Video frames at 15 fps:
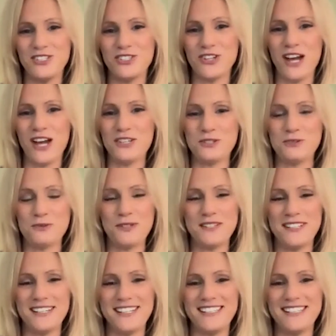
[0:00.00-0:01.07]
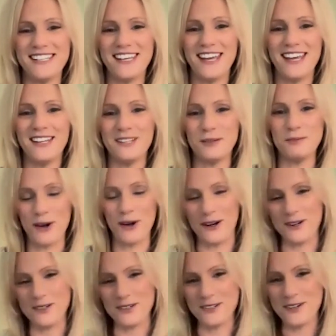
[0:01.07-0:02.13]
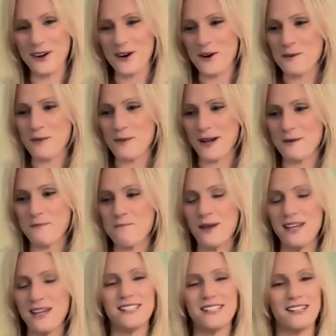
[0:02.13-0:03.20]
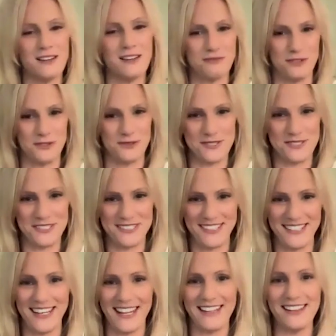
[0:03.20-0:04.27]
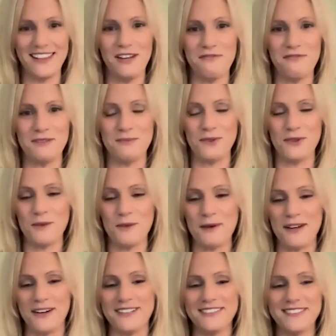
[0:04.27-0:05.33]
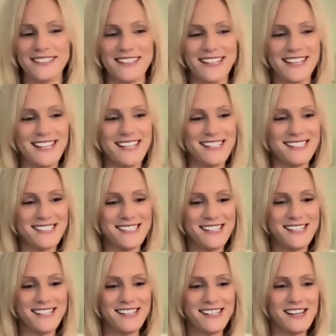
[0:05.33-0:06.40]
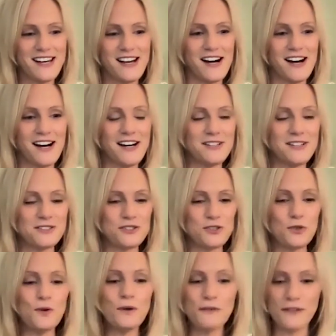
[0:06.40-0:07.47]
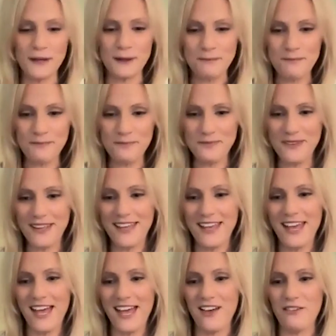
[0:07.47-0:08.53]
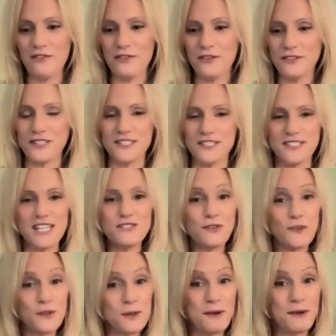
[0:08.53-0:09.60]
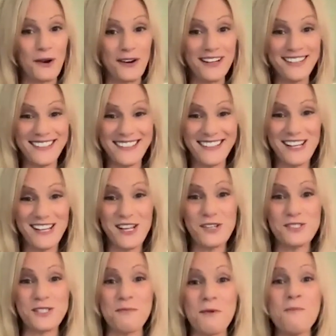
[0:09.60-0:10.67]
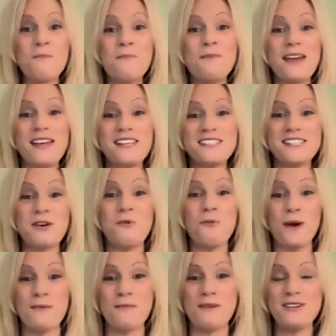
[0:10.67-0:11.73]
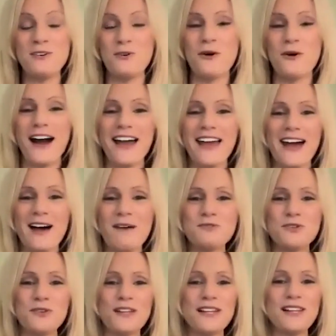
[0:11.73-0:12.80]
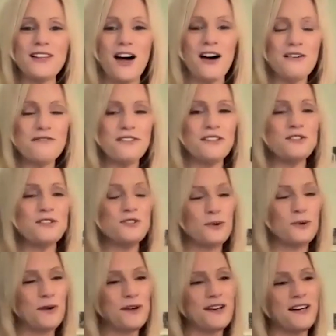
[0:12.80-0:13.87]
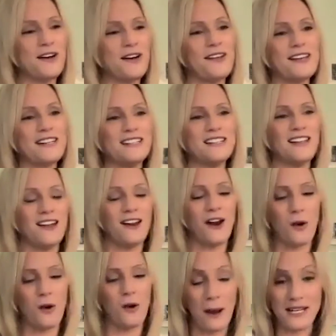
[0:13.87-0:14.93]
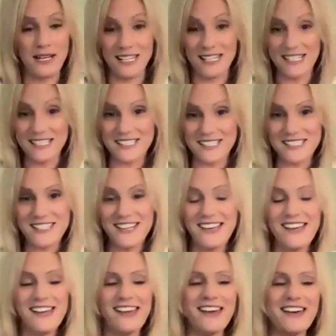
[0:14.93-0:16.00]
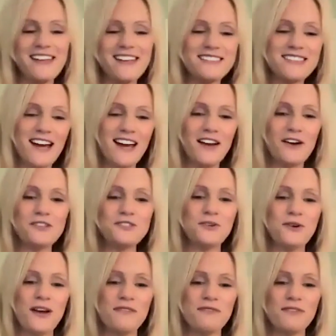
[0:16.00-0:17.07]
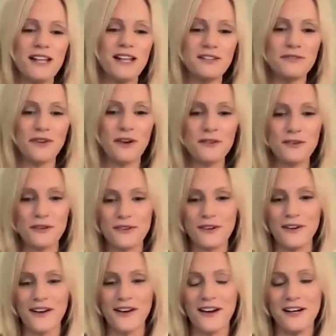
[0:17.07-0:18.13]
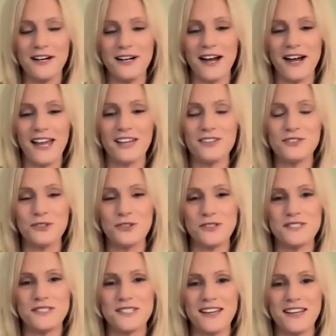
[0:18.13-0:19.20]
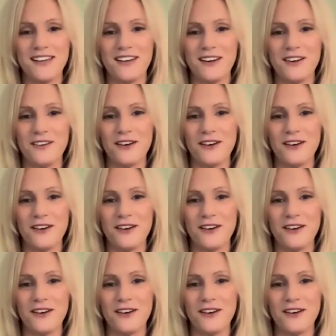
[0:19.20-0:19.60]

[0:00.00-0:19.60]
Joshua and Caleb Carter are my amazing nephews, and I love them with all my heart. And two of them have successfully married some amazing women who I absolutely love and adore and are my nieces. And I also have a lot of other, I guess you could say,